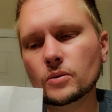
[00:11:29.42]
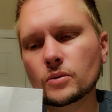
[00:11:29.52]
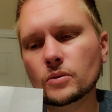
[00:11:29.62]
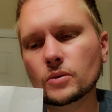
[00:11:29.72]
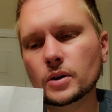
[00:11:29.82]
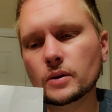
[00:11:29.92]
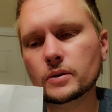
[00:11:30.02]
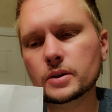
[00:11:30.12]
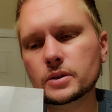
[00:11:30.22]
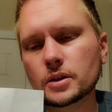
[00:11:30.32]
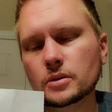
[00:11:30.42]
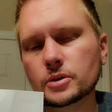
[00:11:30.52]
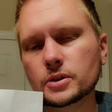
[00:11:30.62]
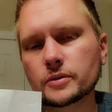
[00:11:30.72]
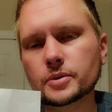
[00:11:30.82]
Whenever these
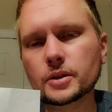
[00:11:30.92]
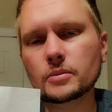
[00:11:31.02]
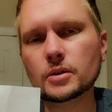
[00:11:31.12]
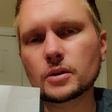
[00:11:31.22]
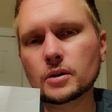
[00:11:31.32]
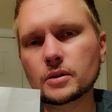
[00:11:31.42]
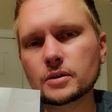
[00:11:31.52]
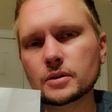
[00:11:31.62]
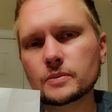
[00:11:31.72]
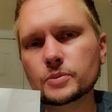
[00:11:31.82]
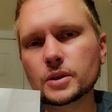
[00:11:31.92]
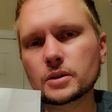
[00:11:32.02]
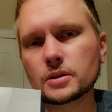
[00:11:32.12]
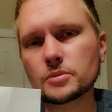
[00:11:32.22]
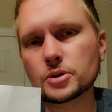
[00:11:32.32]
telomeres have become hardened because
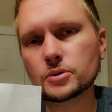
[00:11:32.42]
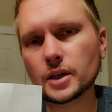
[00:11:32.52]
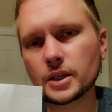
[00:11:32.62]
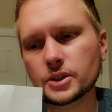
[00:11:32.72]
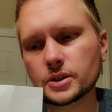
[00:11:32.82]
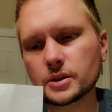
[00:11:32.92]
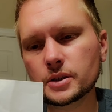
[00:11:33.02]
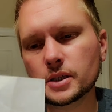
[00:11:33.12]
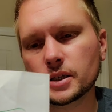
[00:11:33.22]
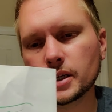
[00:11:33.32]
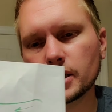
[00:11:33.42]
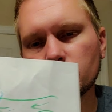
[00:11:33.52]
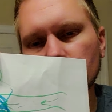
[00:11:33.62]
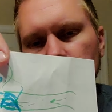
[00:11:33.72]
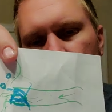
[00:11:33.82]
of the mutation in the DNA, this